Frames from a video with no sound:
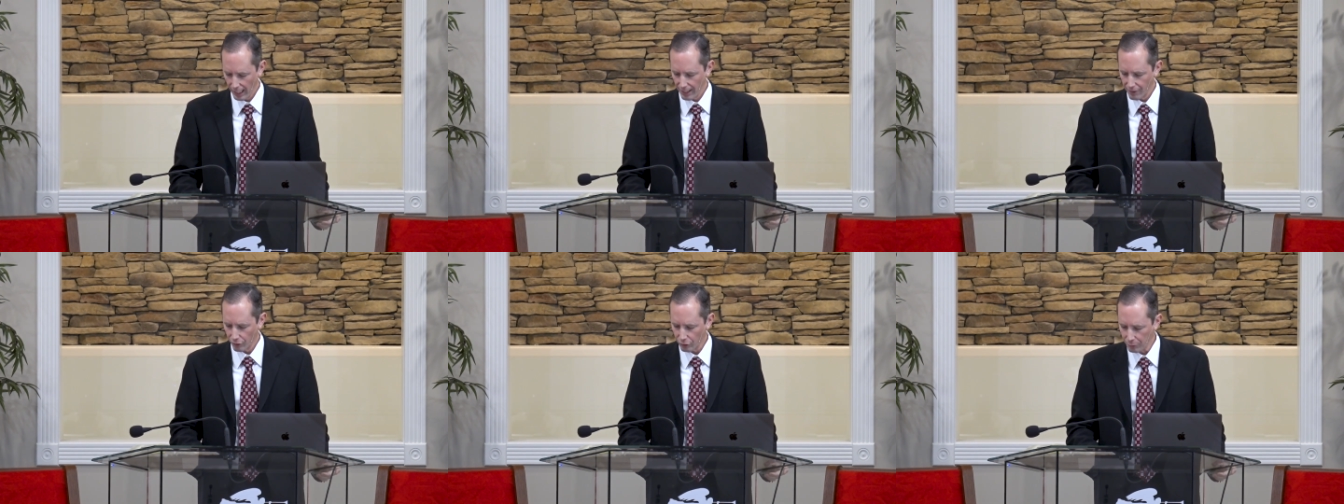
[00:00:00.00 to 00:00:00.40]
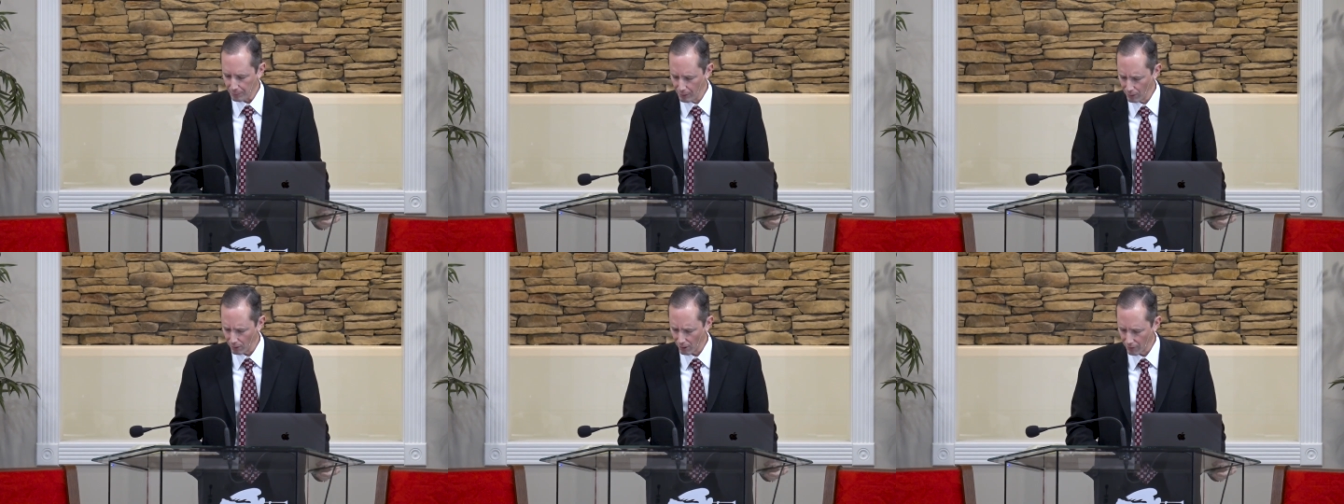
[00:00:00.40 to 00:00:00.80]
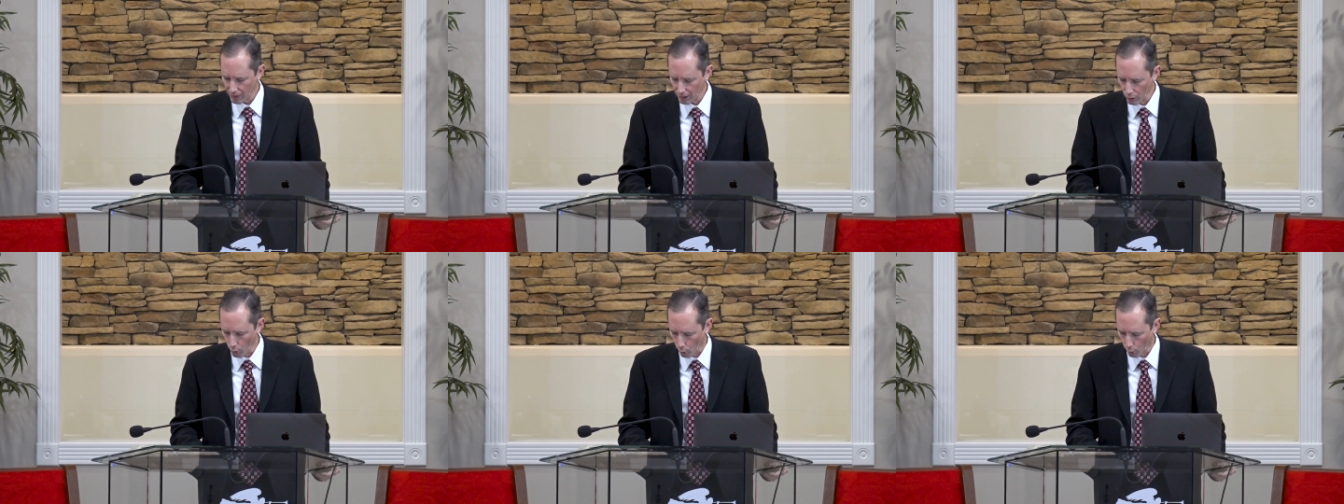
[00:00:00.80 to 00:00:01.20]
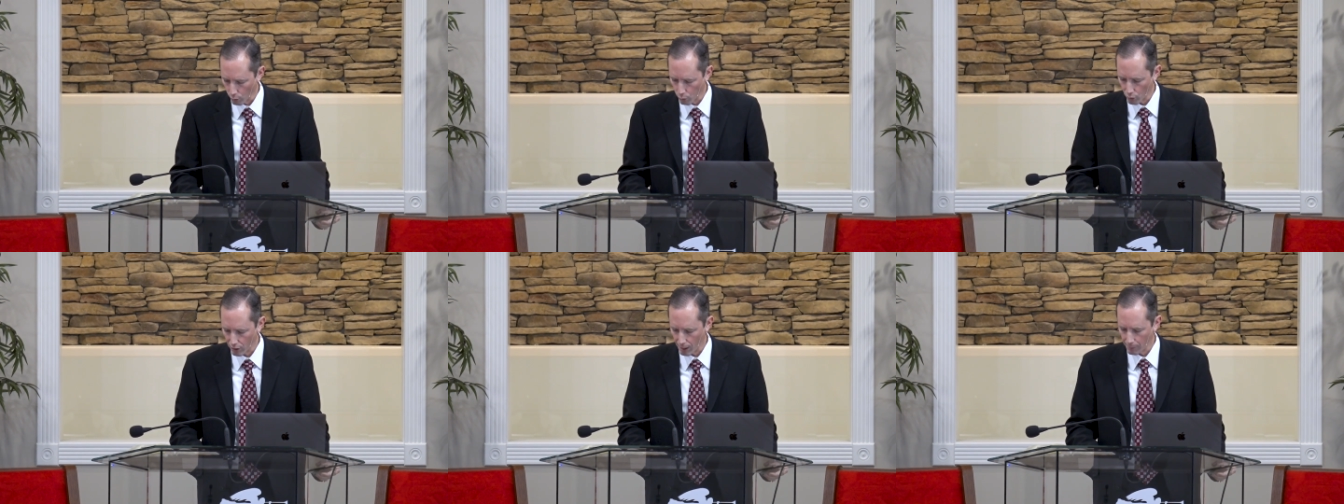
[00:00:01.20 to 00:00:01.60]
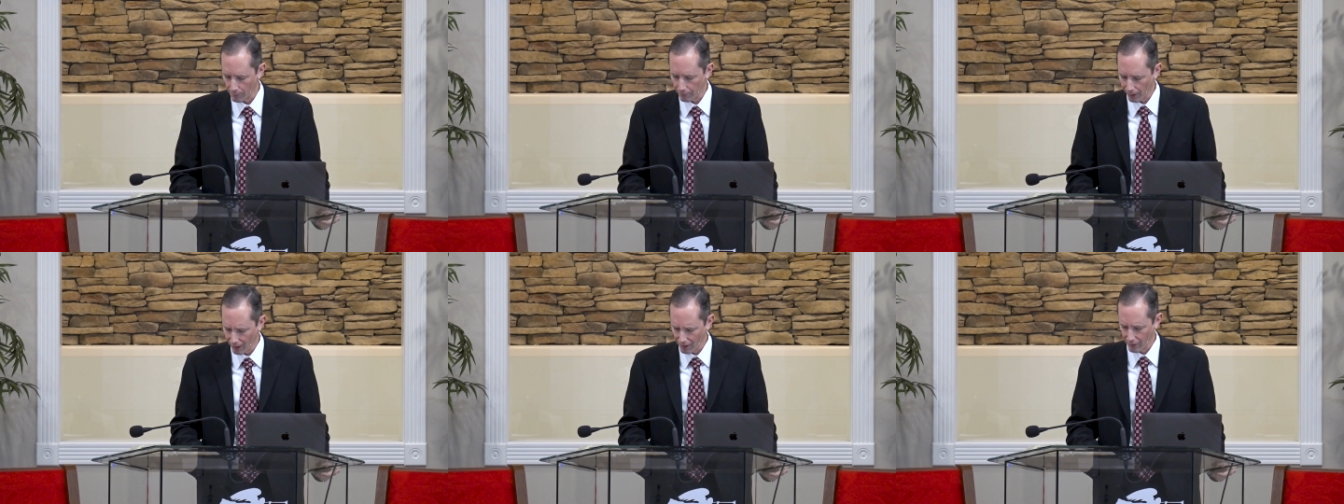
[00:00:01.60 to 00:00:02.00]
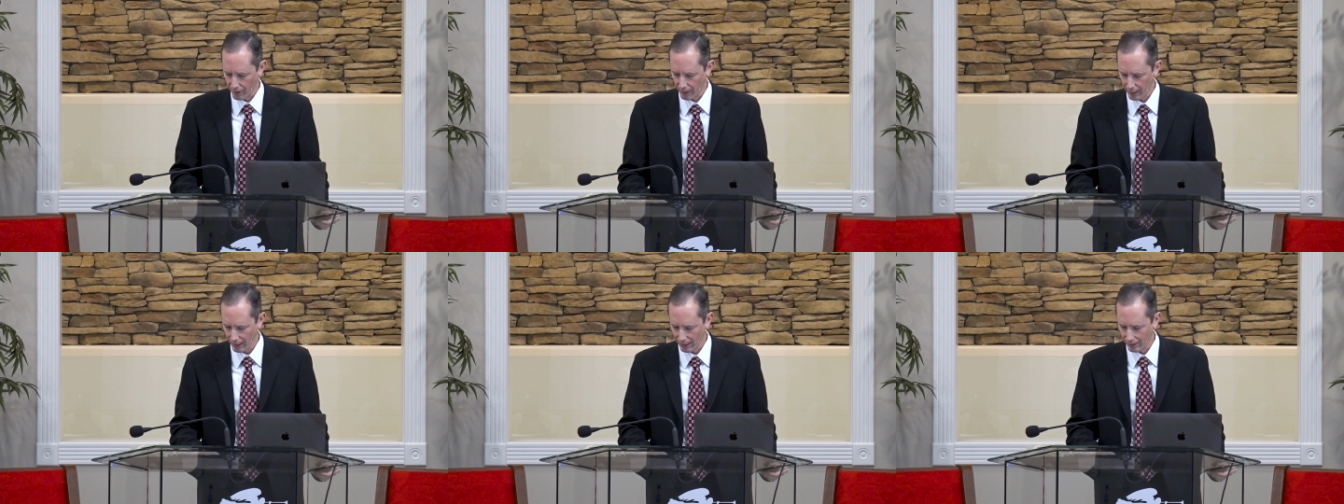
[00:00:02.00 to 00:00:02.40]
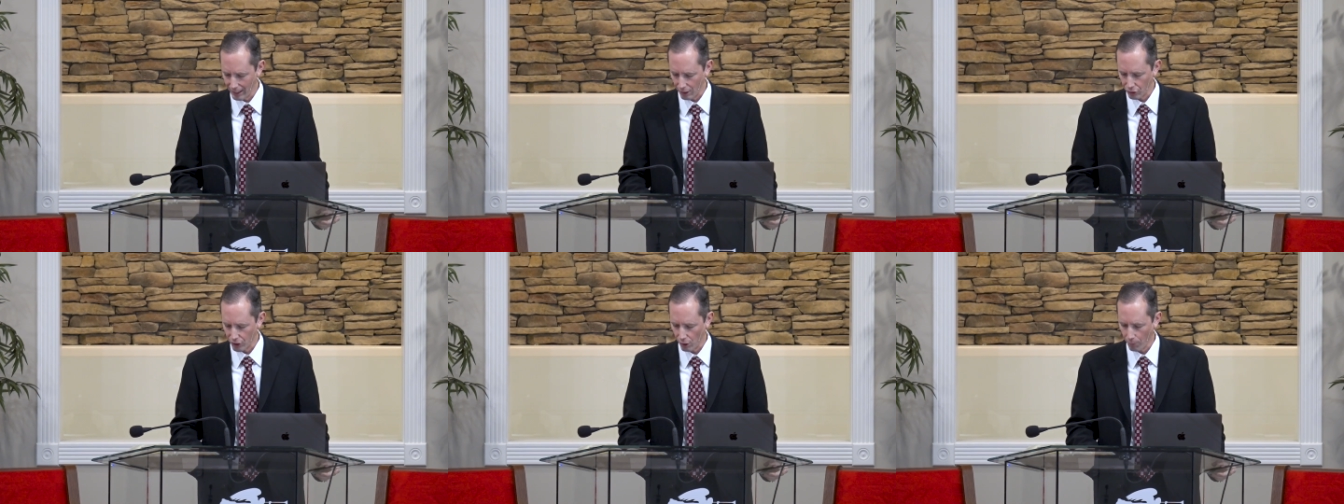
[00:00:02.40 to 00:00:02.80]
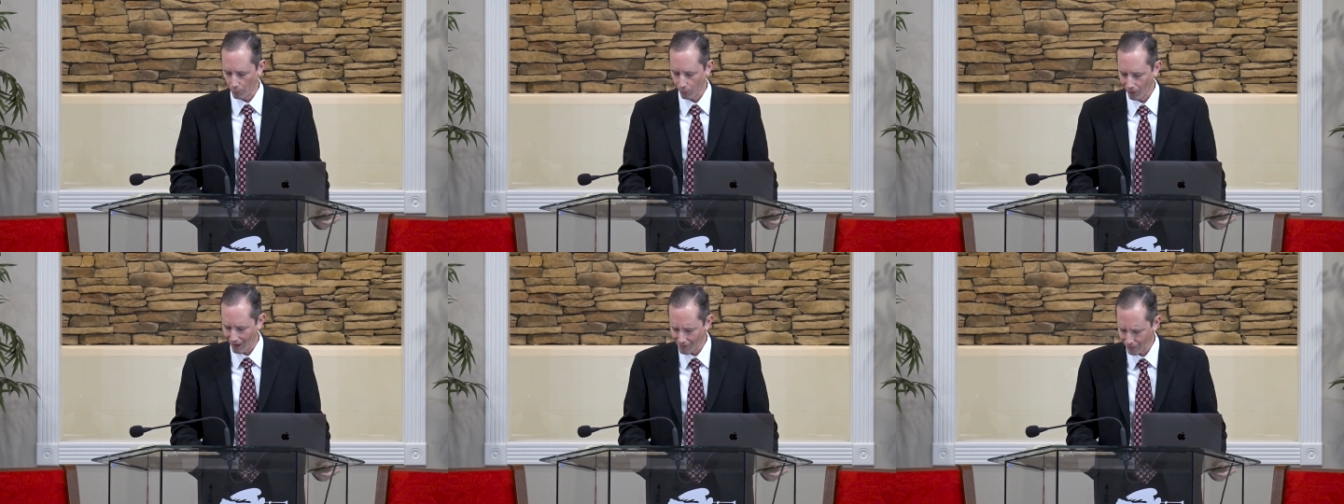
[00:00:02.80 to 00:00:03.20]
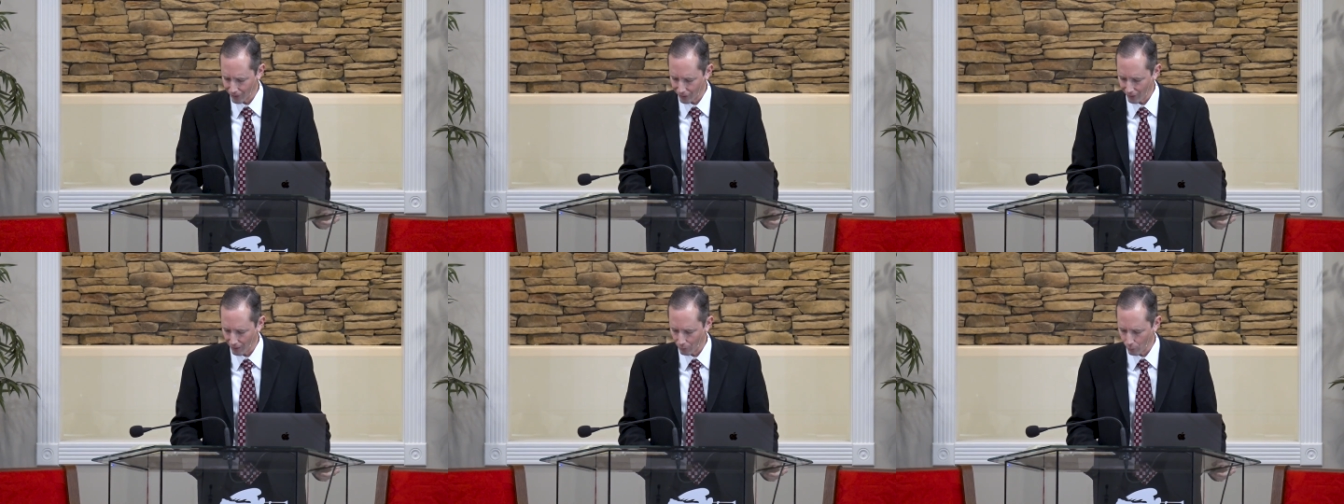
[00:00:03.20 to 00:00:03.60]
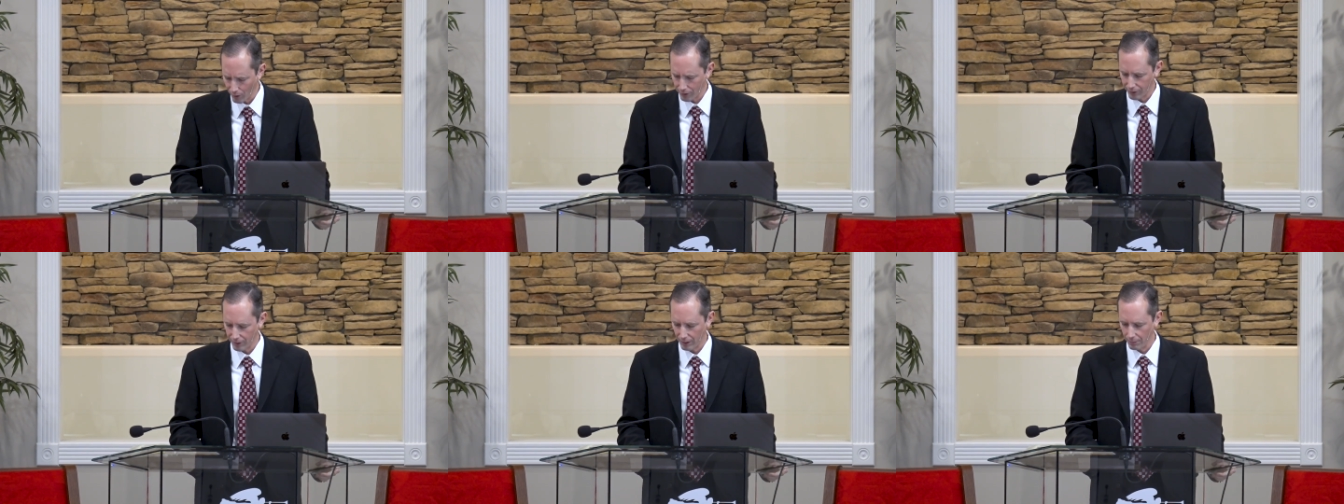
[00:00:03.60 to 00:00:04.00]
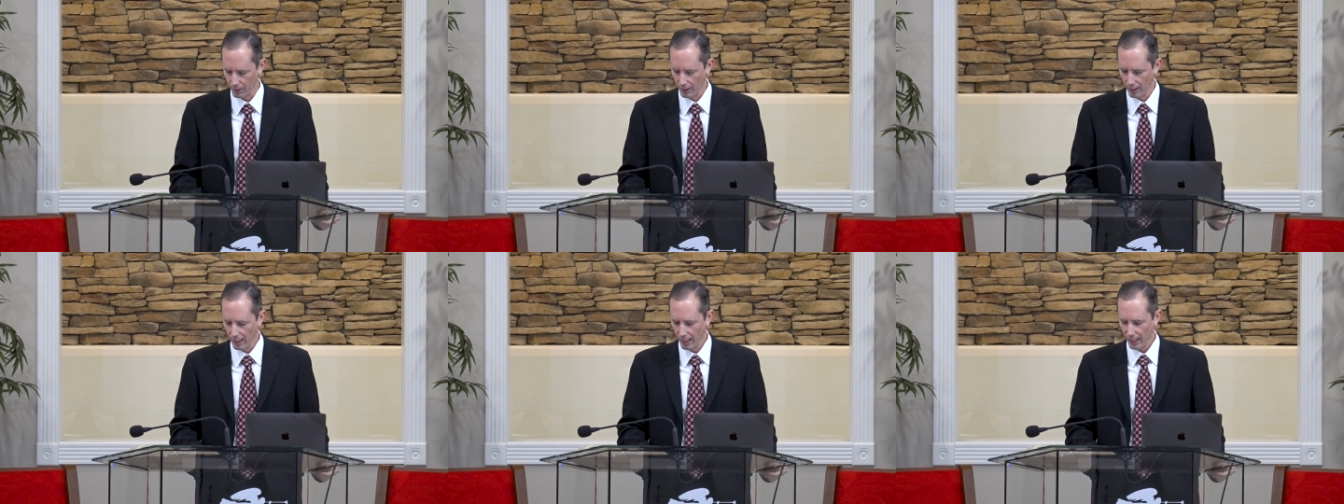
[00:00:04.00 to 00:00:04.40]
"And the Spirit of the Lord will come upon thee, and thou shalt prophesy with them,